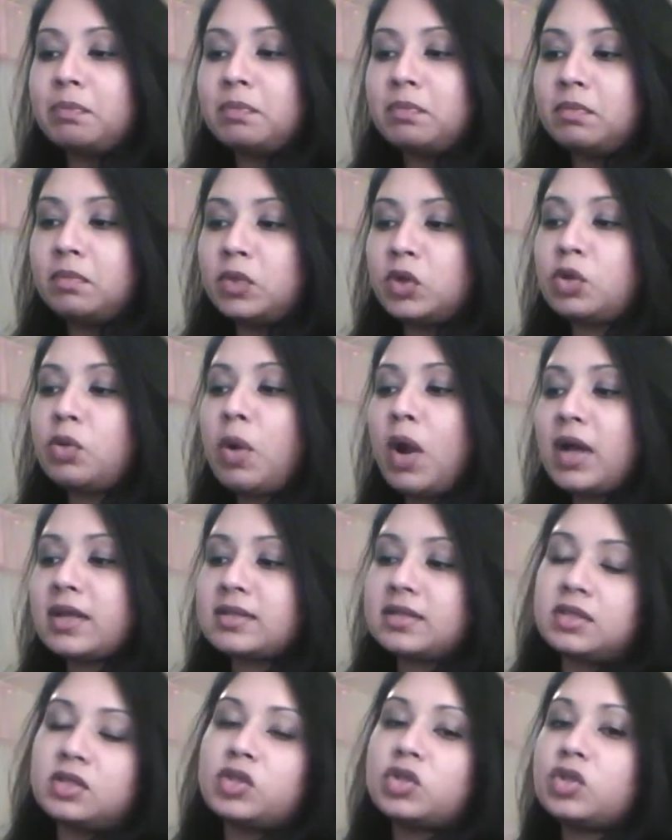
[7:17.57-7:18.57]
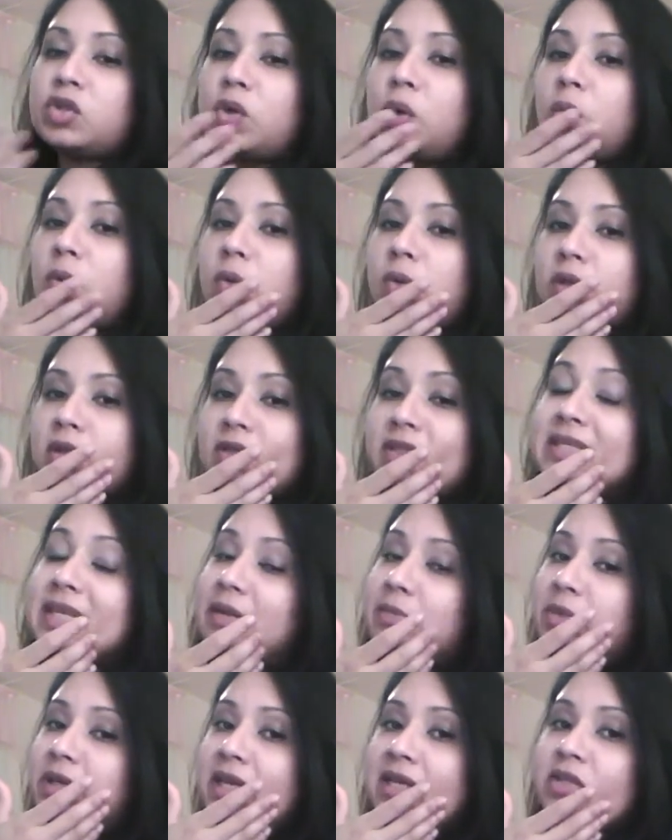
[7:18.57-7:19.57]
cross. So same
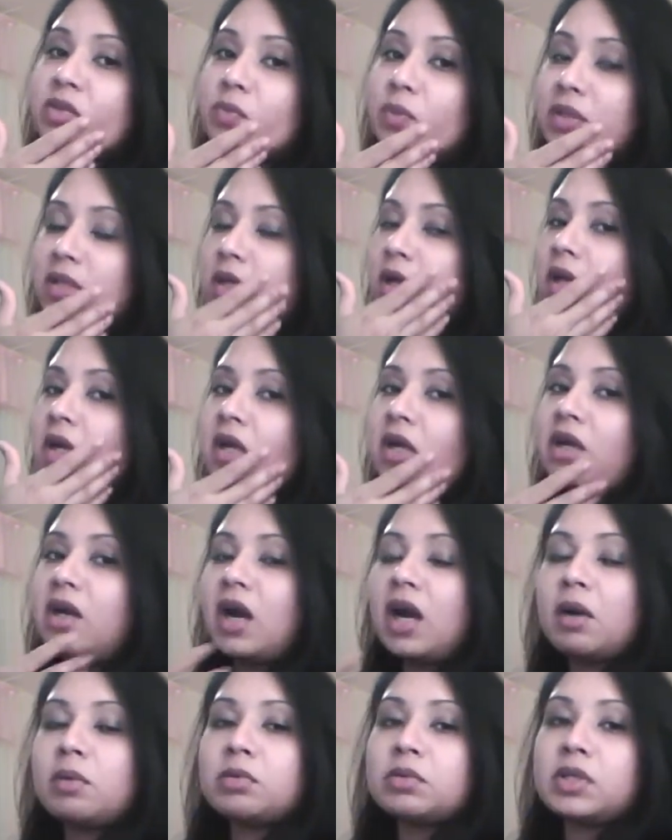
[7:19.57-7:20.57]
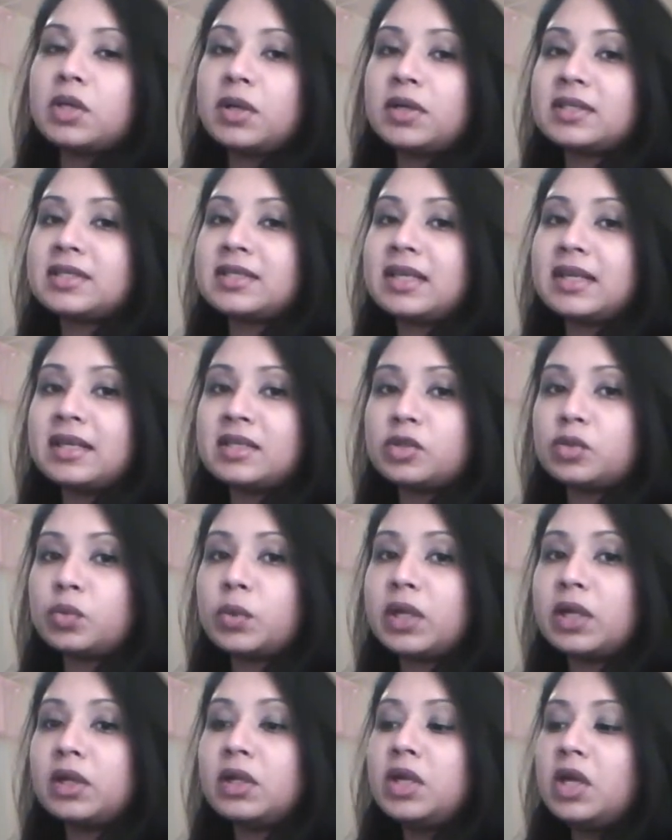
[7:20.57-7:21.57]
case with carbon dioxide as
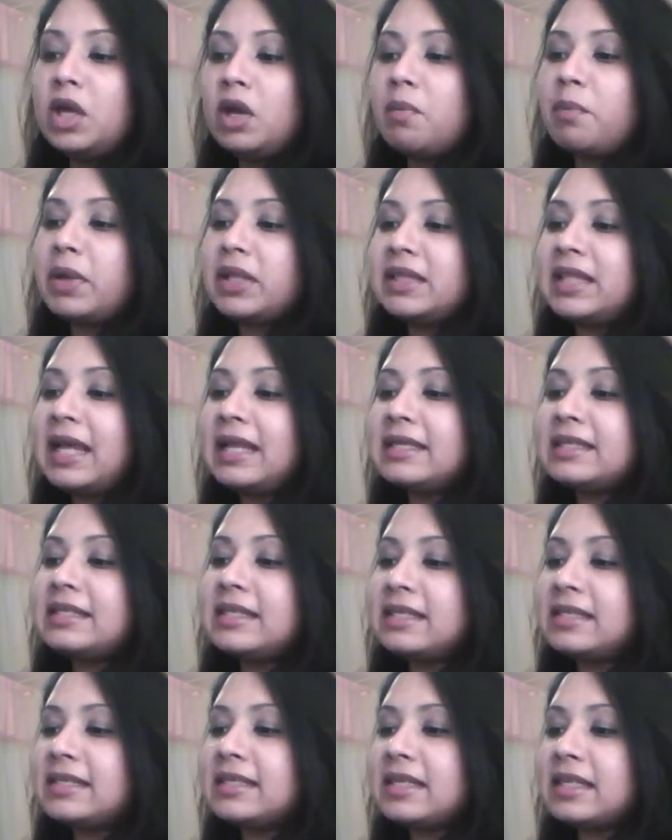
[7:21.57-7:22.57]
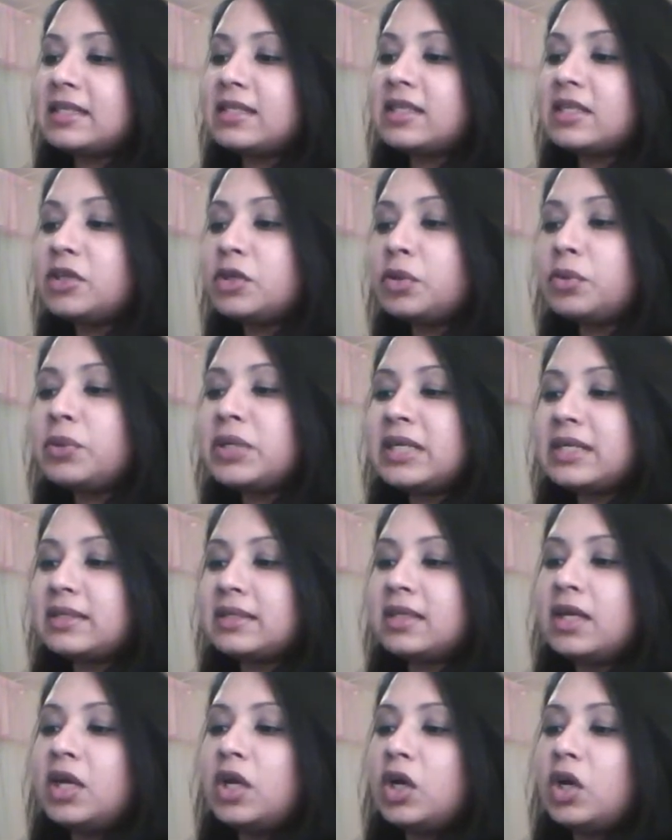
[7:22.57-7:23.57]
well. But that distance increase
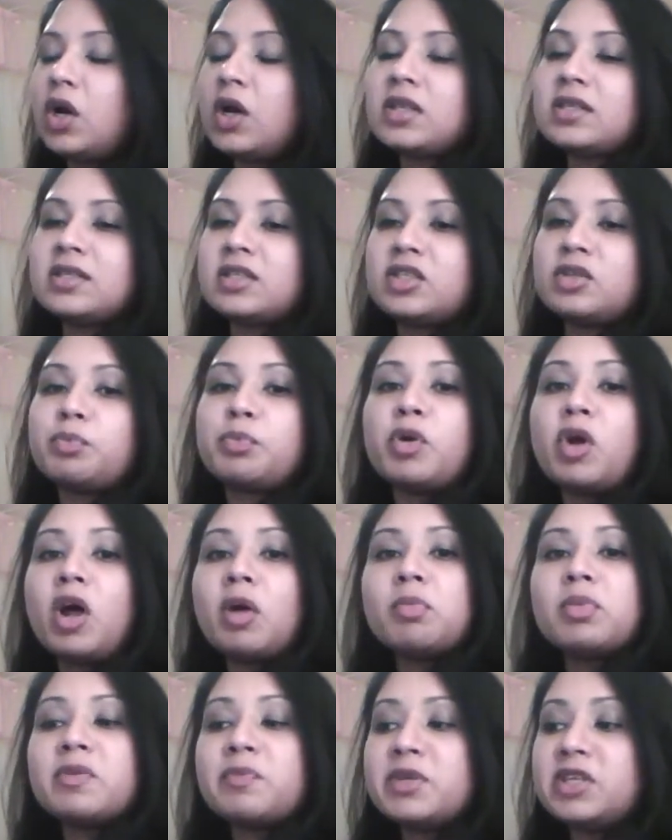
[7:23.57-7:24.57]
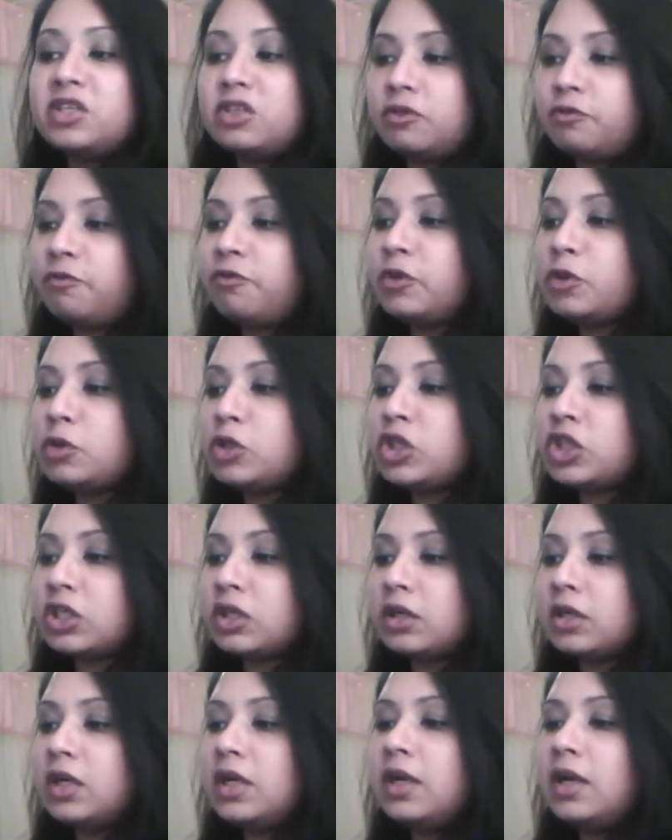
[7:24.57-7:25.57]
causes a problem in
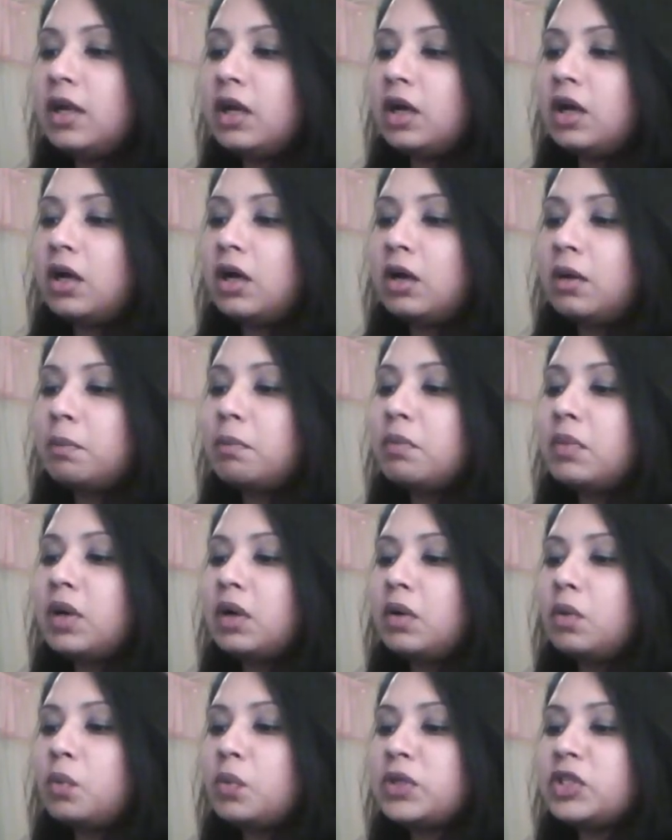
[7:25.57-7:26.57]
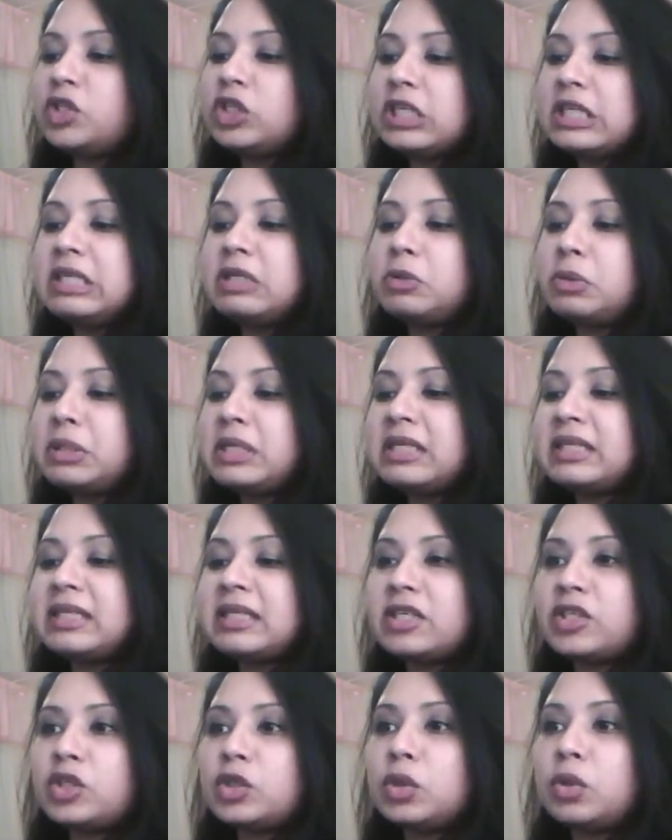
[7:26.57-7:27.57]
diffusion, which
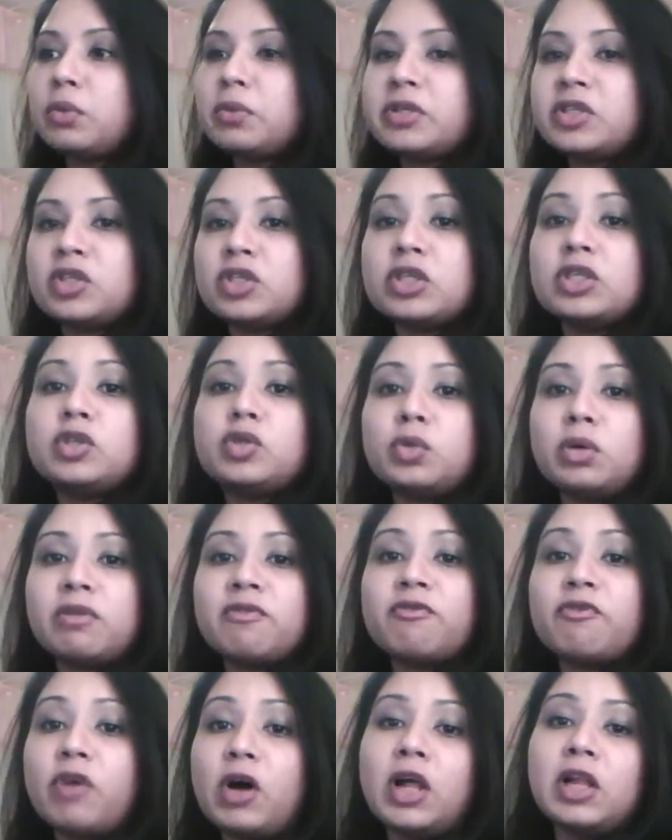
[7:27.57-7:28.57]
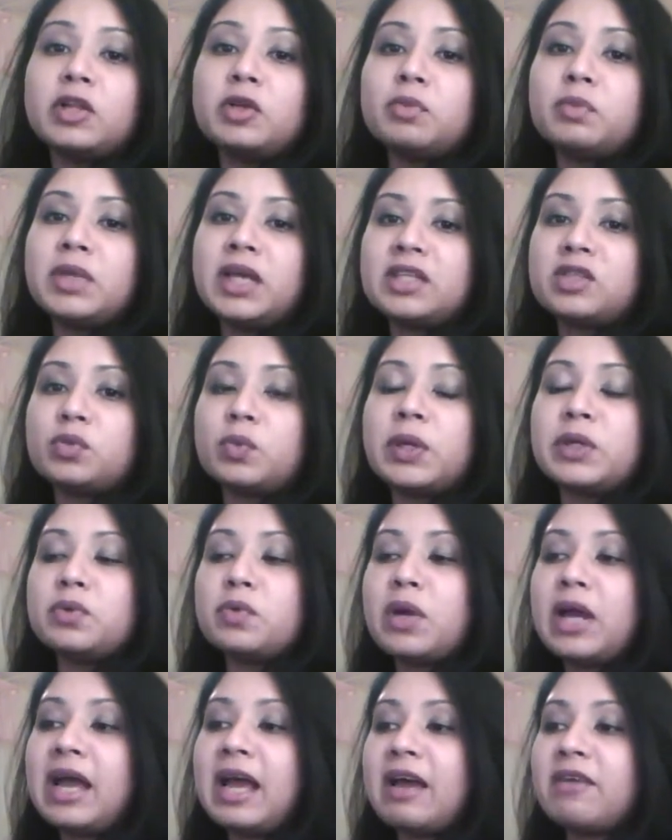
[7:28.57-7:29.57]
increases your residual volume. That's why you
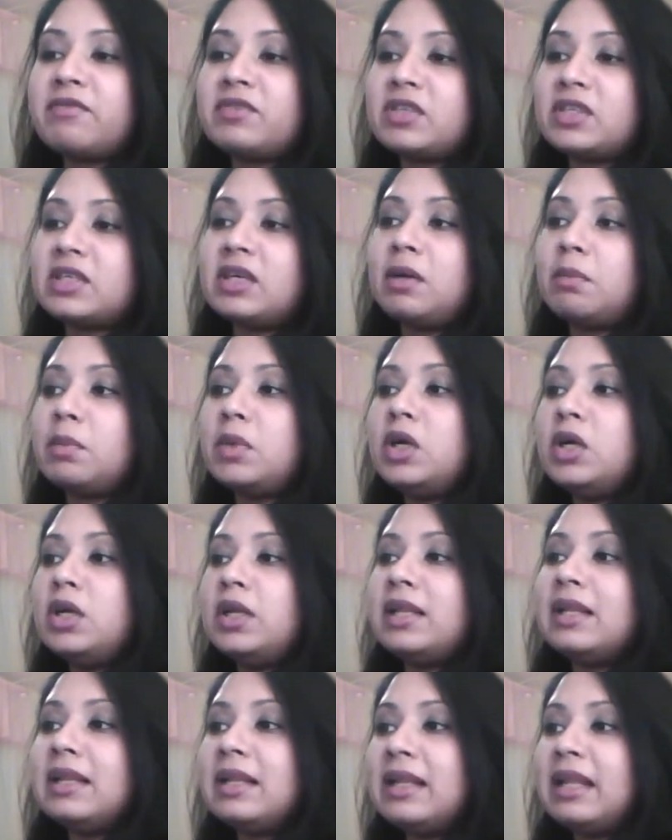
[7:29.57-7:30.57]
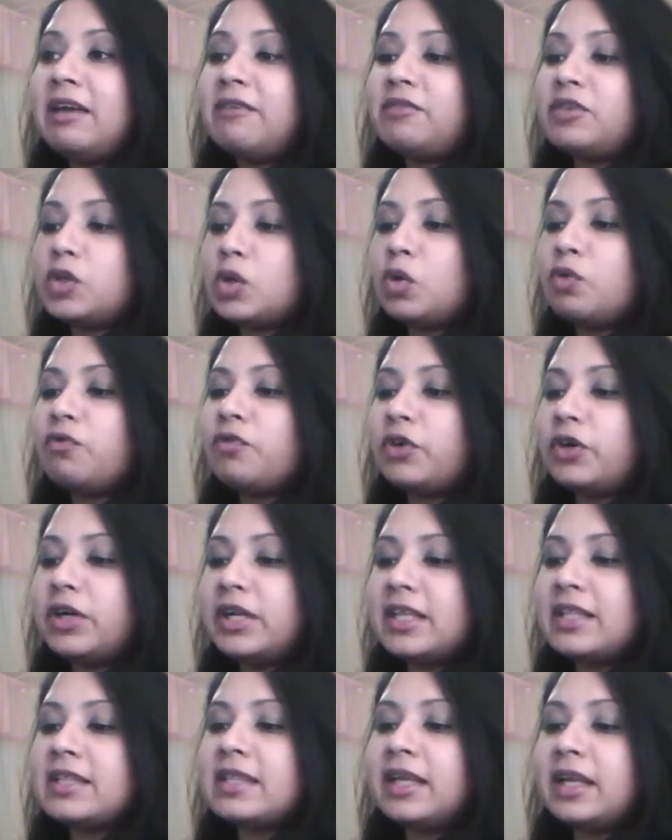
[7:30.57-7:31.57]
have some left over
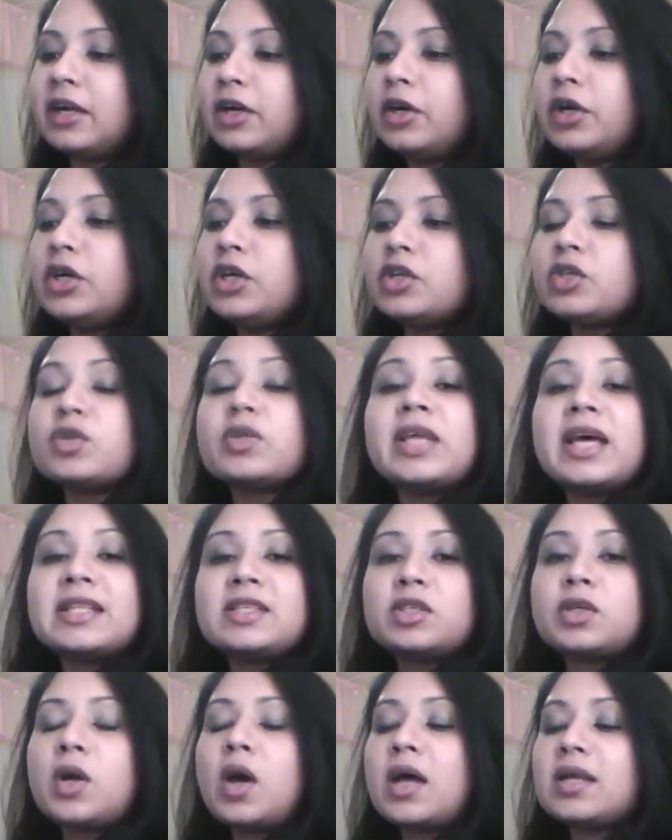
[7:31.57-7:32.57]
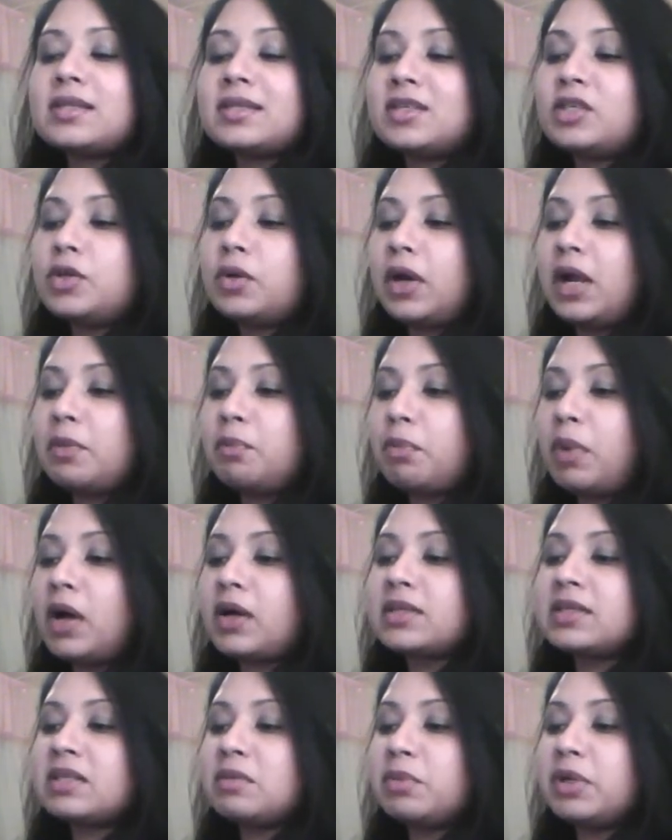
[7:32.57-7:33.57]
in there. So that's causing your
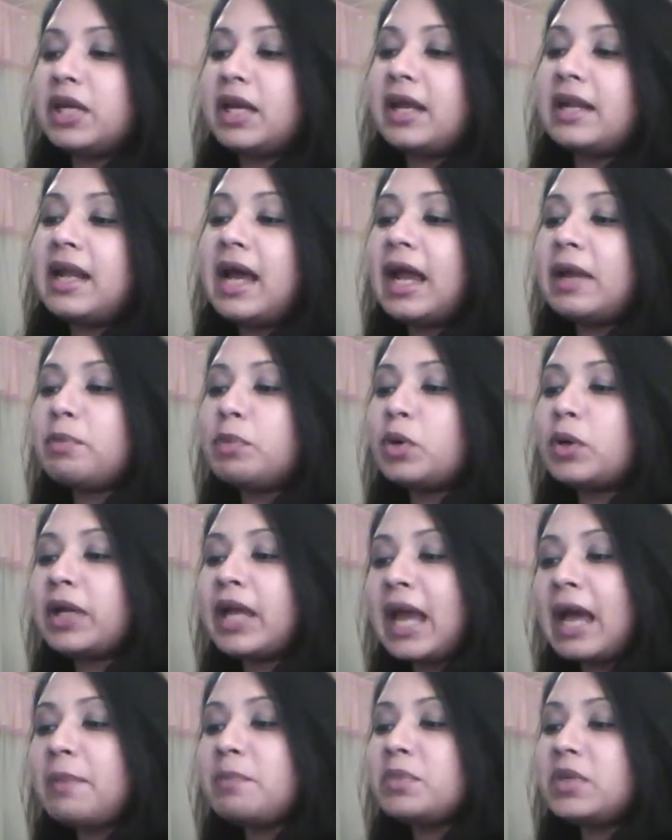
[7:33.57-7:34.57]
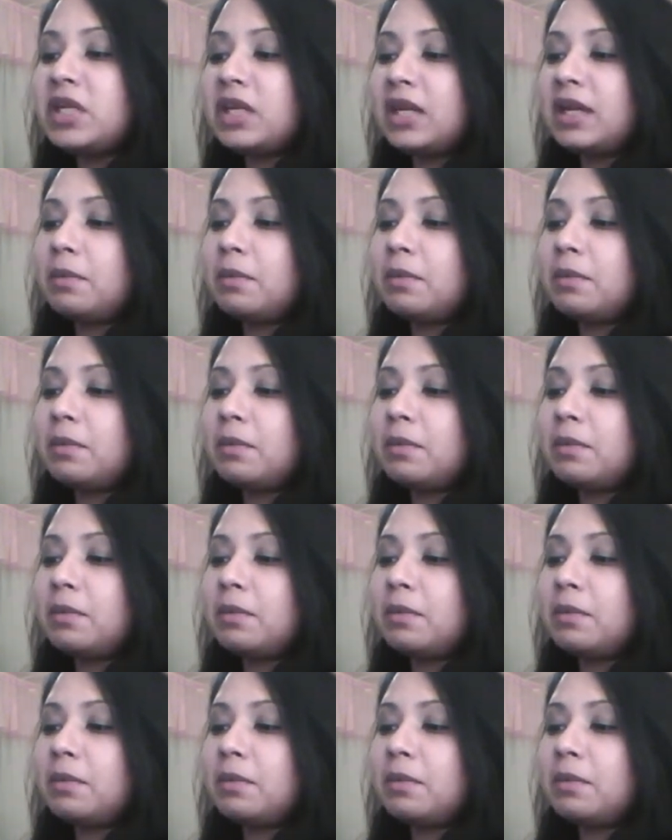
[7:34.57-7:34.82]
hypoxemia. And hypocapnemia